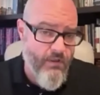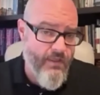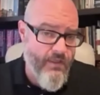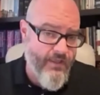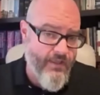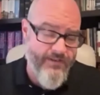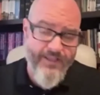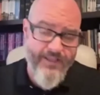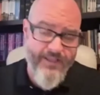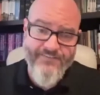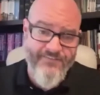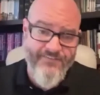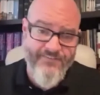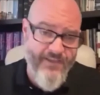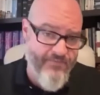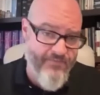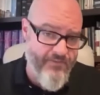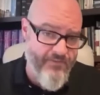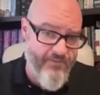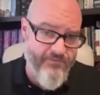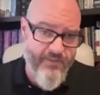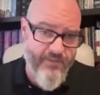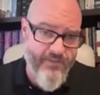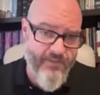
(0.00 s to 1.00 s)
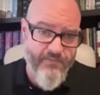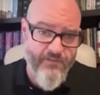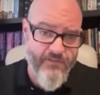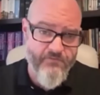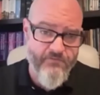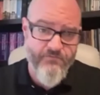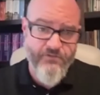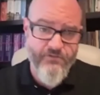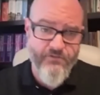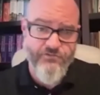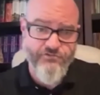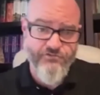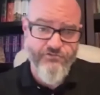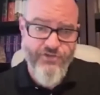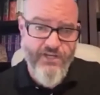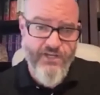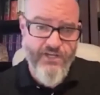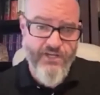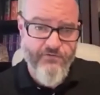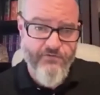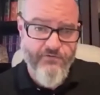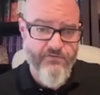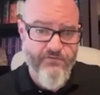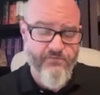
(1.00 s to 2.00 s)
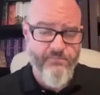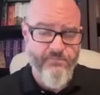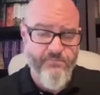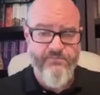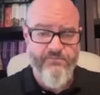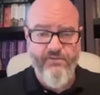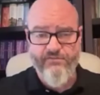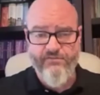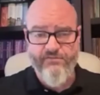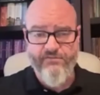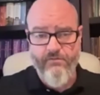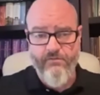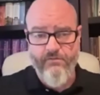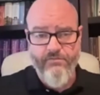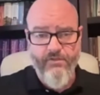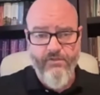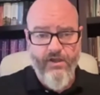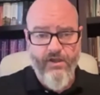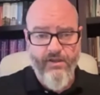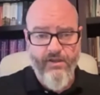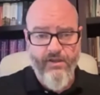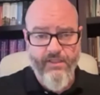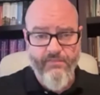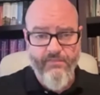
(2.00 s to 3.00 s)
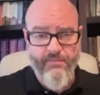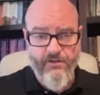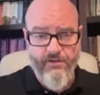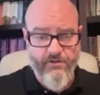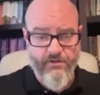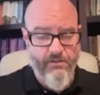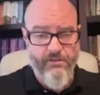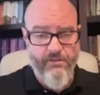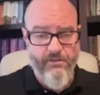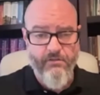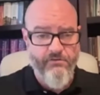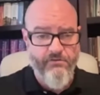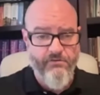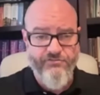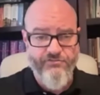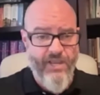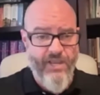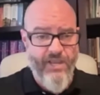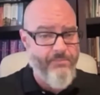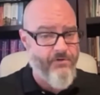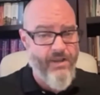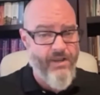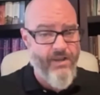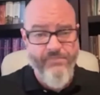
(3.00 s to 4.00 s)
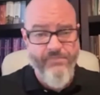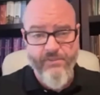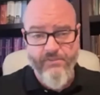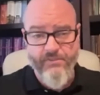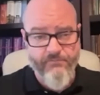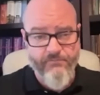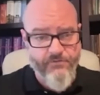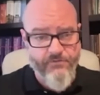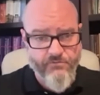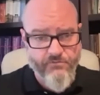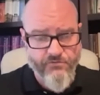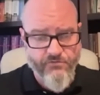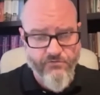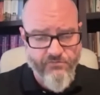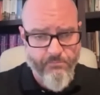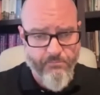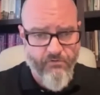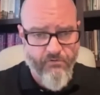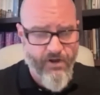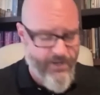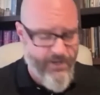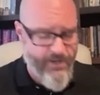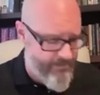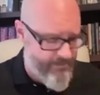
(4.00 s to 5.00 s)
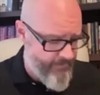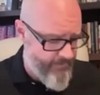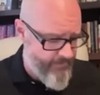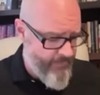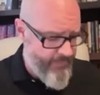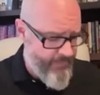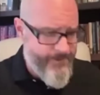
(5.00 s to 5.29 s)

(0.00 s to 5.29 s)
And I say in this, in the, the trajectory of dispensational thought in the concluding chapter, I think the future is bright.